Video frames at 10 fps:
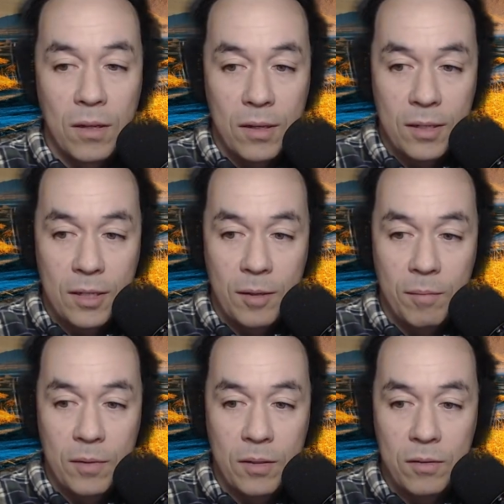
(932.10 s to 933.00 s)

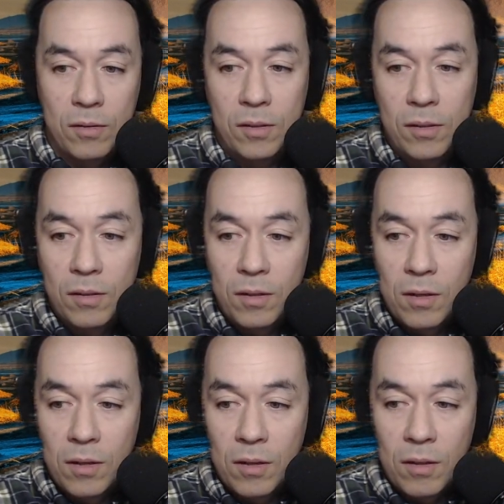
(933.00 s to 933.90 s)
Let's see.
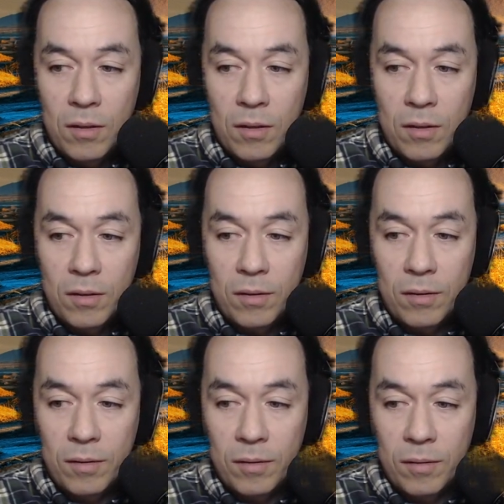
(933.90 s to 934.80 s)

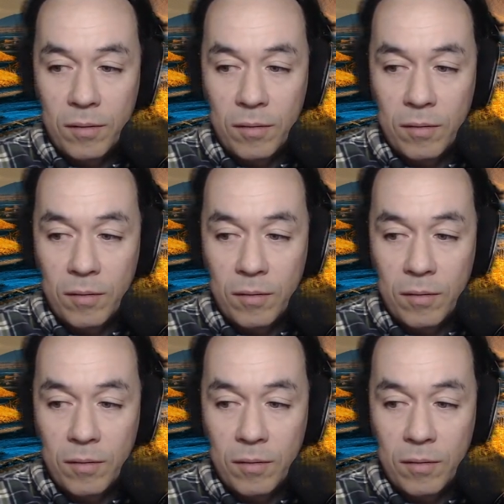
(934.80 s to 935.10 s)
How